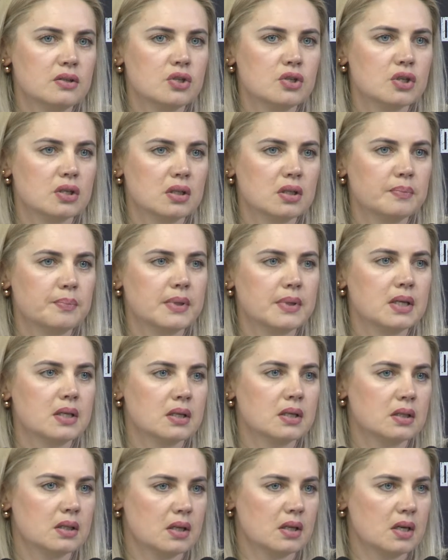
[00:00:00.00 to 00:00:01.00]
the armed
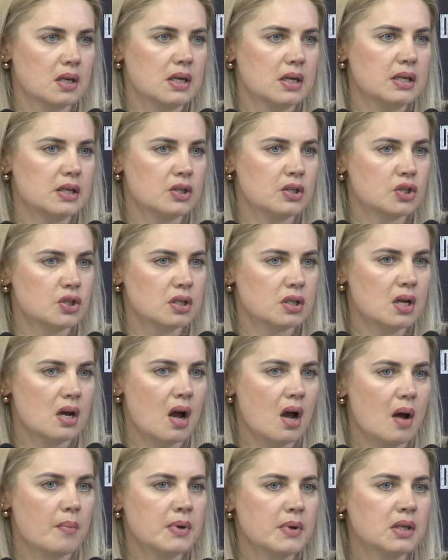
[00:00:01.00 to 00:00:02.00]
conflict.
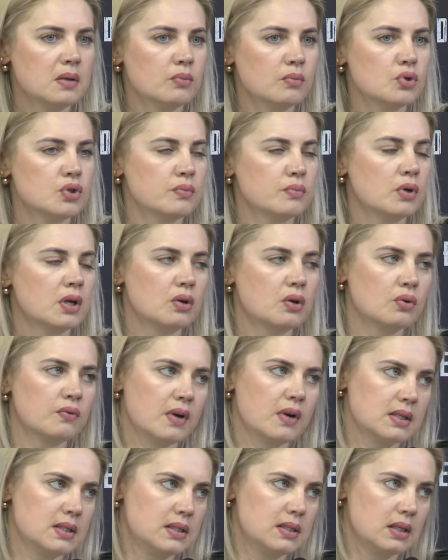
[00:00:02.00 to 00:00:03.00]
But as
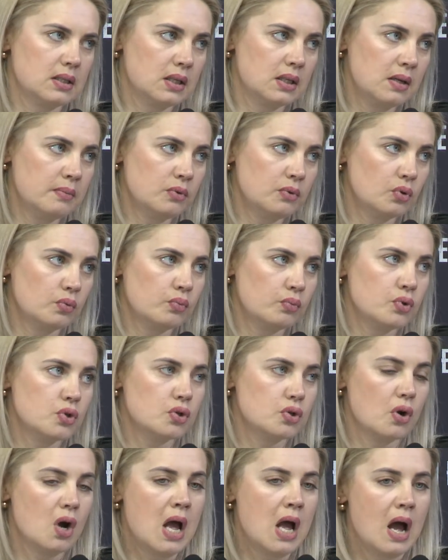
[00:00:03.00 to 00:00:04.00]
of today,
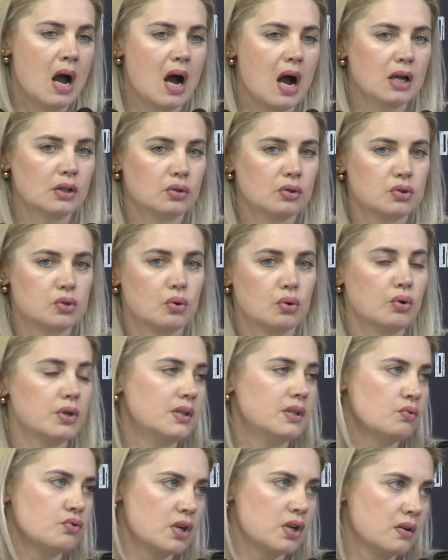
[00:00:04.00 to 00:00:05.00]
the
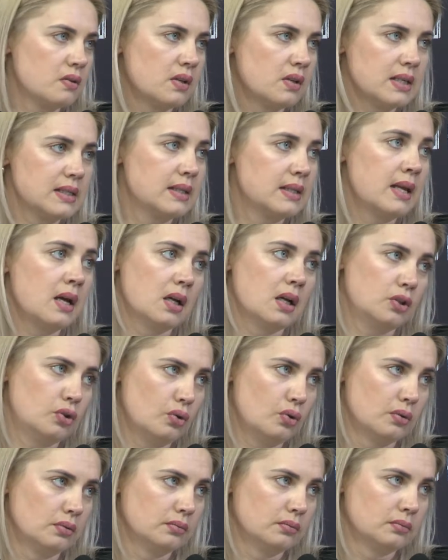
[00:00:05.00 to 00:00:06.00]
central
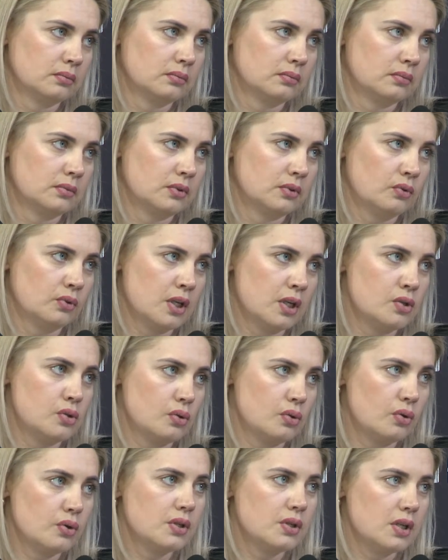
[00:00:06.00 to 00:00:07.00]
bodies have
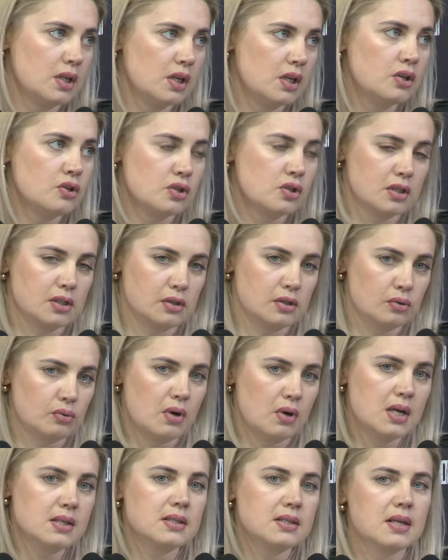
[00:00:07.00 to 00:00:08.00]
not accepted
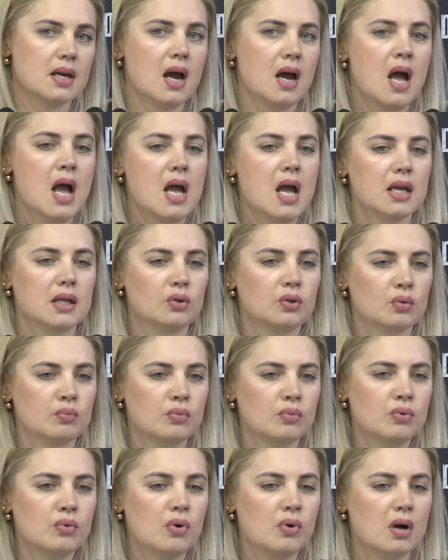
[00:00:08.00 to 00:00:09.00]
a new decision,
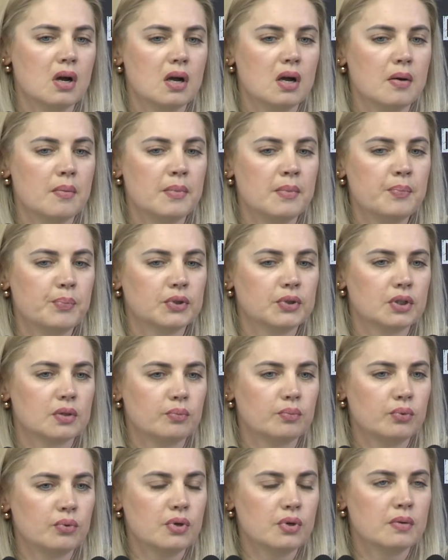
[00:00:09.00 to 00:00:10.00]
because this is no
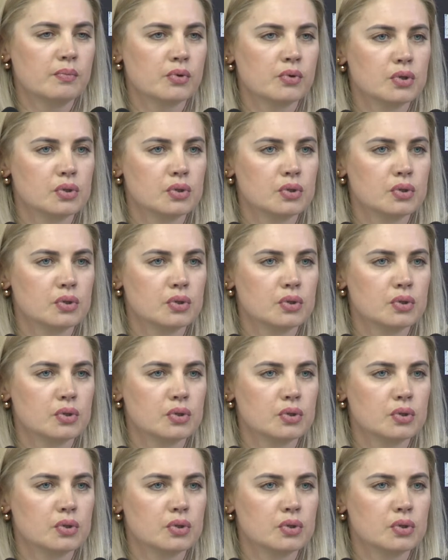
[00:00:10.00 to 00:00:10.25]
more